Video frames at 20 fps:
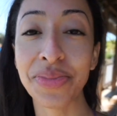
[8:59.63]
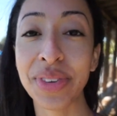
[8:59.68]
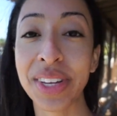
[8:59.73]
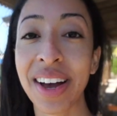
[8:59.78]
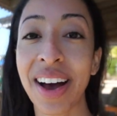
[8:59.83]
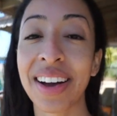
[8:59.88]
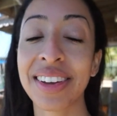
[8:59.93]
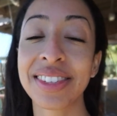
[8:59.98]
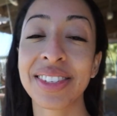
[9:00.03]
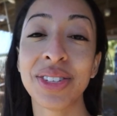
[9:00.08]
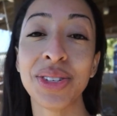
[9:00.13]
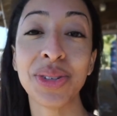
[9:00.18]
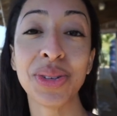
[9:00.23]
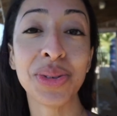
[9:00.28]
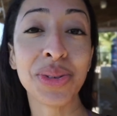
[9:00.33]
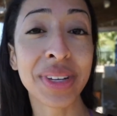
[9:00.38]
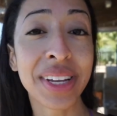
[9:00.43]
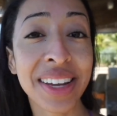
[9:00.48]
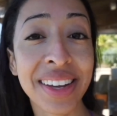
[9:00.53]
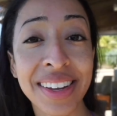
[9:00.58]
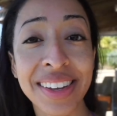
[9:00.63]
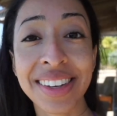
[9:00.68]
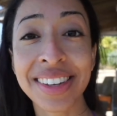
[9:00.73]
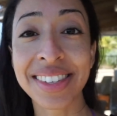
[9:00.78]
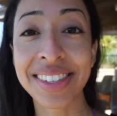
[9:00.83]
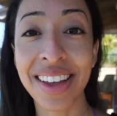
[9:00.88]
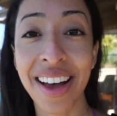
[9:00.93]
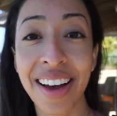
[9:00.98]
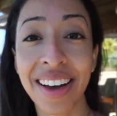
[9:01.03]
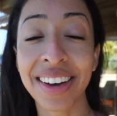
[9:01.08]
We got to
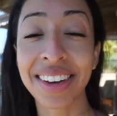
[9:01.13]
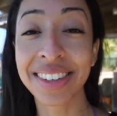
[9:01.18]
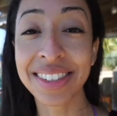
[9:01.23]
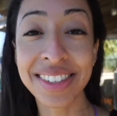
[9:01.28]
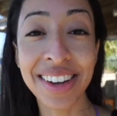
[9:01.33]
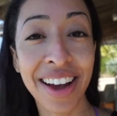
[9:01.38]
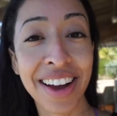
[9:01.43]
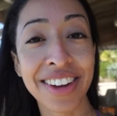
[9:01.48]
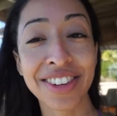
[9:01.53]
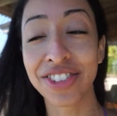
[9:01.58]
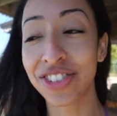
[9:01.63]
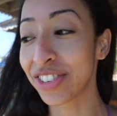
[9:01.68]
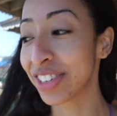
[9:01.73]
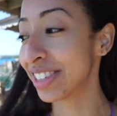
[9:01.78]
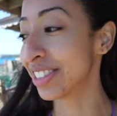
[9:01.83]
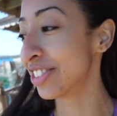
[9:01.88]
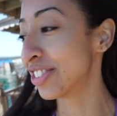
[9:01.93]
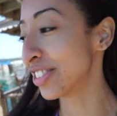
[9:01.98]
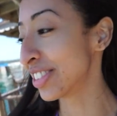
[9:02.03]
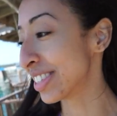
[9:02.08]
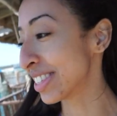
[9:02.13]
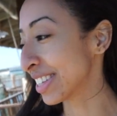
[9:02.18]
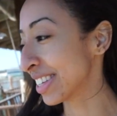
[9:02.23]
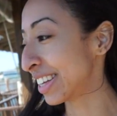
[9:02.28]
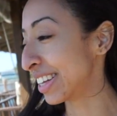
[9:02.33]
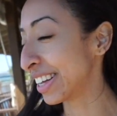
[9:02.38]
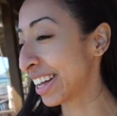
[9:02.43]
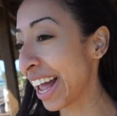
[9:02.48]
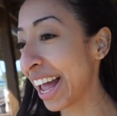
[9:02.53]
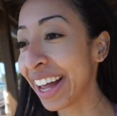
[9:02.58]
kiss, hug, touch, and just
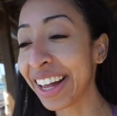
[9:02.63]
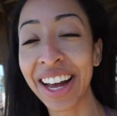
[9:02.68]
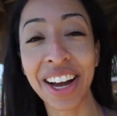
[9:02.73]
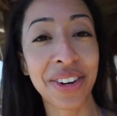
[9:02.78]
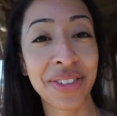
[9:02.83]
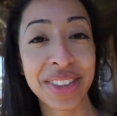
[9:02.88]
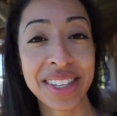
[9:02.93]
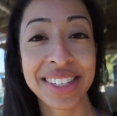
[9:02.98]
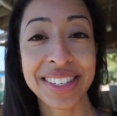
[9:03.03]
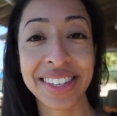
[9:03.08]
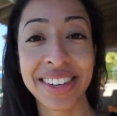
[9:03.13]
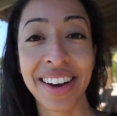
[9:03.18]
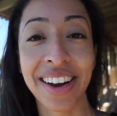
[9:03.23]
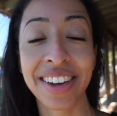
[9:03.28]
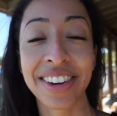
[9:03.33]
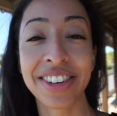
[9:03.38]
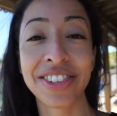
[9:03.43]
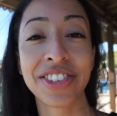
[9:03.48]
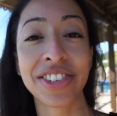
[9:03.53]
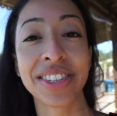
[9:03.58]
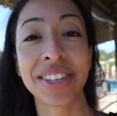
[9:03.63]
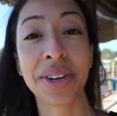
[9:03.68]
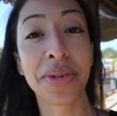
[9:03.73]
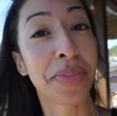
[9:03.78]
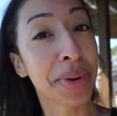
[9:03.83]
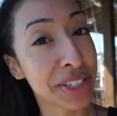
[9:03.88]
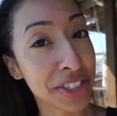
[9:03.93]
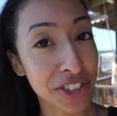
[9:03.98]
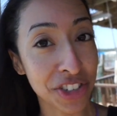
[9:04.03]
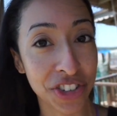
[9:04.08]
like hang out with the sea otter. She did a
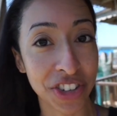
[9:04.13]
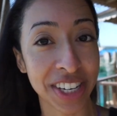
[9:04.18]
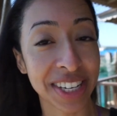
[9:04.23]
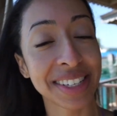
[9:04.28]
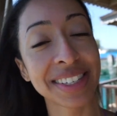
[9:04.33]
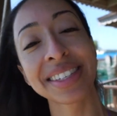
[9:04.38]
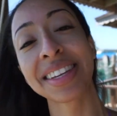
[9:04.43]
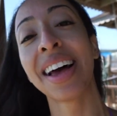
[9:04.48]
bunch of tricks.